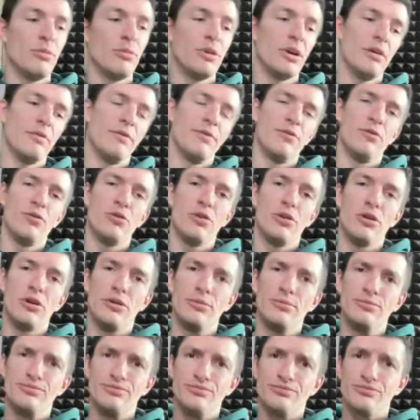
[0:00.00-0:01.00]

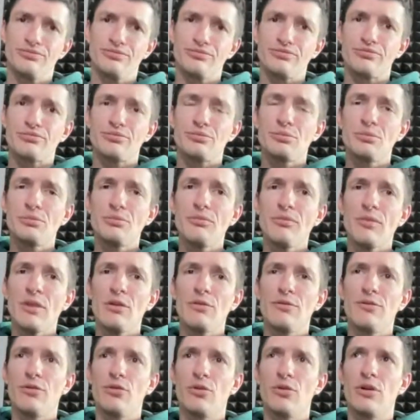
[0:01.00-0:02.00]
for
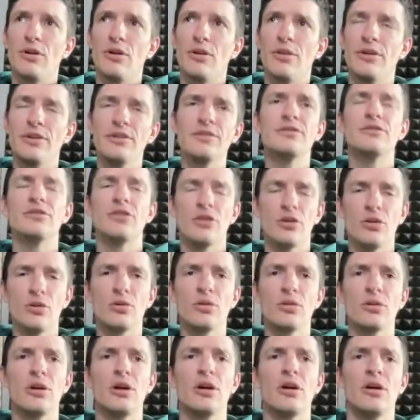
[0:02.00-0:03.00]
this
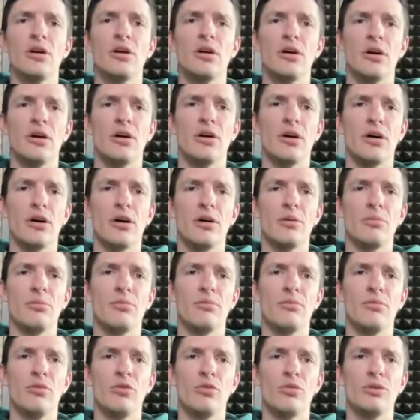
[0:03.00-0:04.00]
goal,
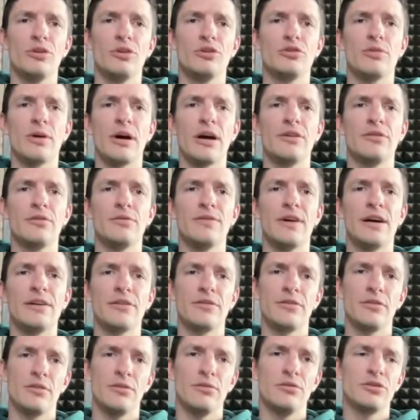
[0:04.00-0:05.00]
we try to find
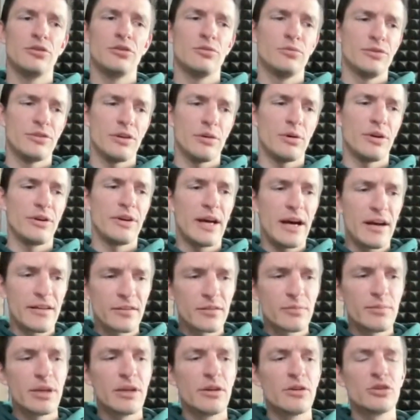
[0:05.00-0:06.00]
a solution with our
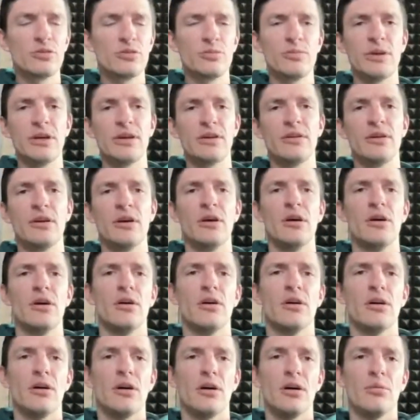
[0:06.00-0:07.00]
task management
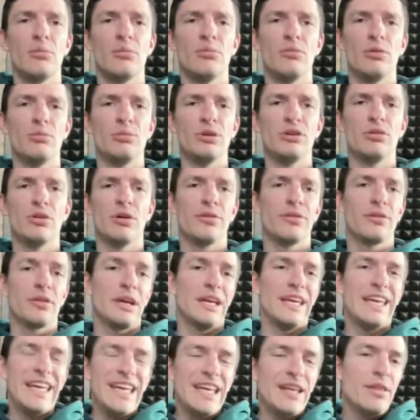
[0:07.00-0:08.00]
because
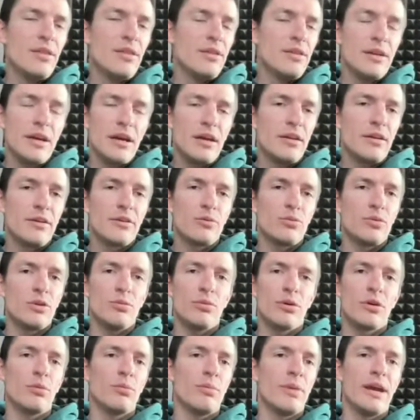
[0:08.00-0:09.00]
in the end, we
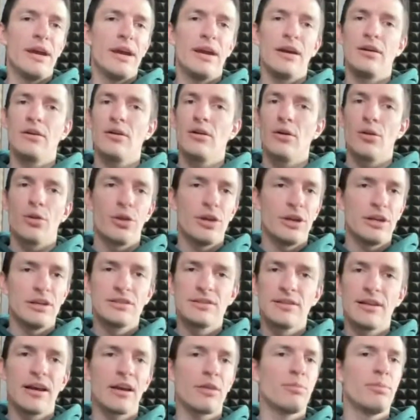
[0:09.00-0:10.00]
want to make
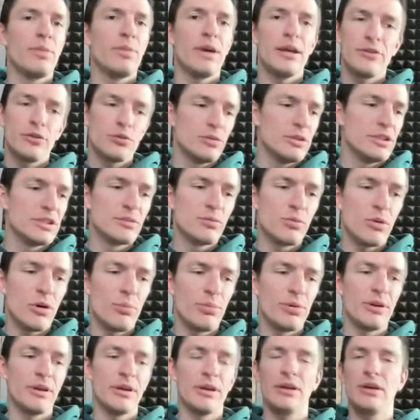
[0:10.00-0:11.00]
things like battery
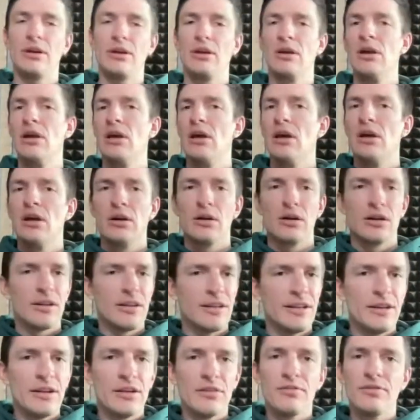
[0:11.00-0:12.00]
swapping,
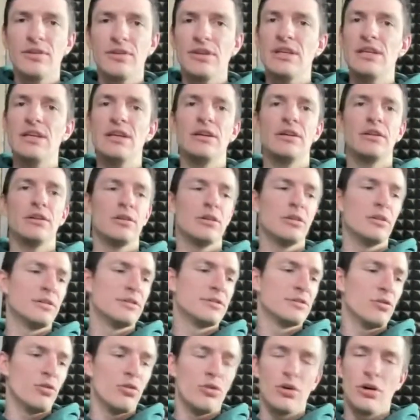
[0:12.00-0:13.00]
cleaning
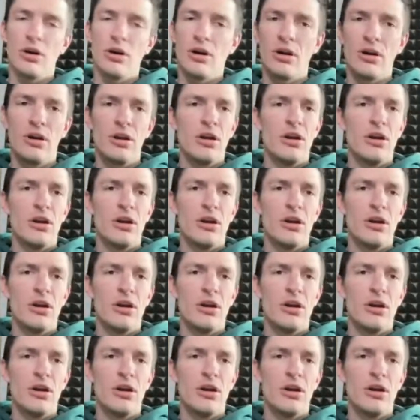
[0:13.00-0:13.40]
vehicles, or